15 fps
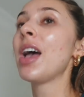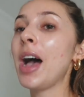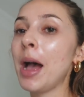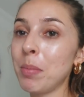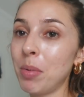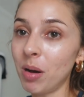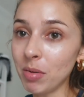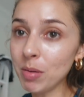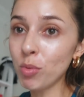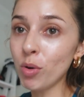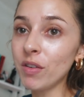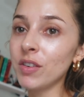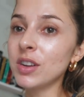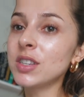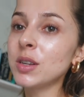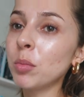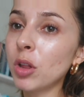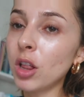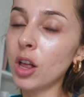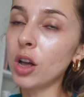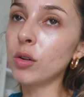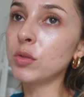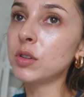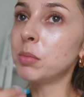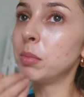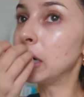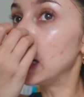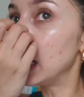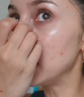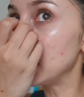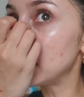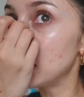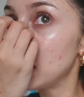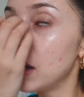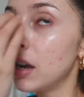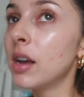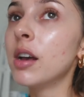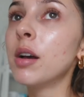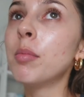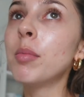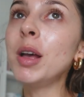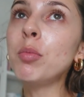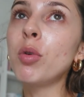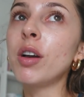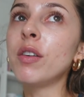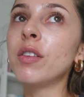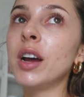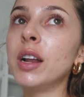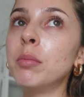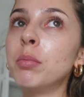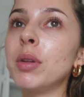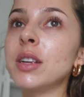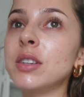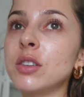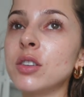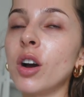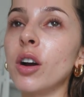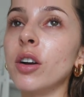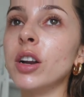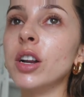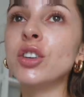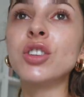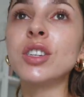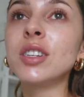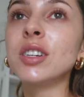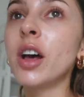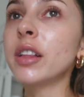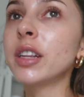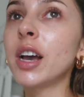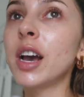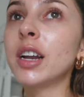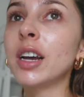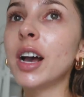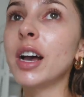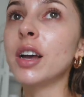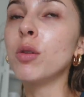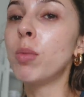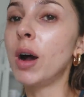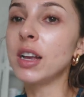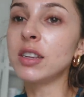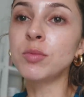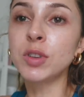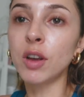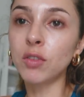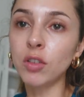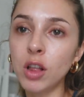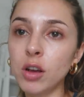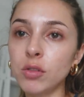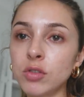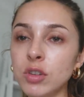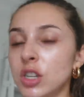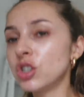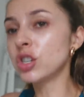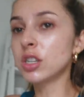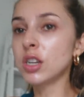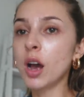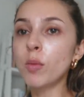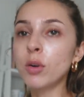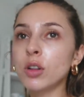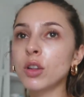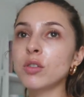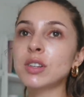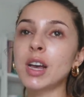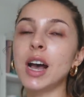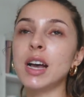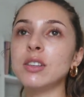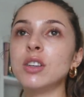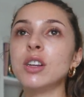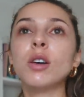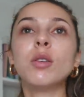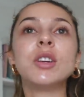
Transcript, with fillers: I bought my boyfriend some clothes because my boyfriend, bless his heart, is just not the kind of guy who buys himself clothes. He's just not one of those guys, you know?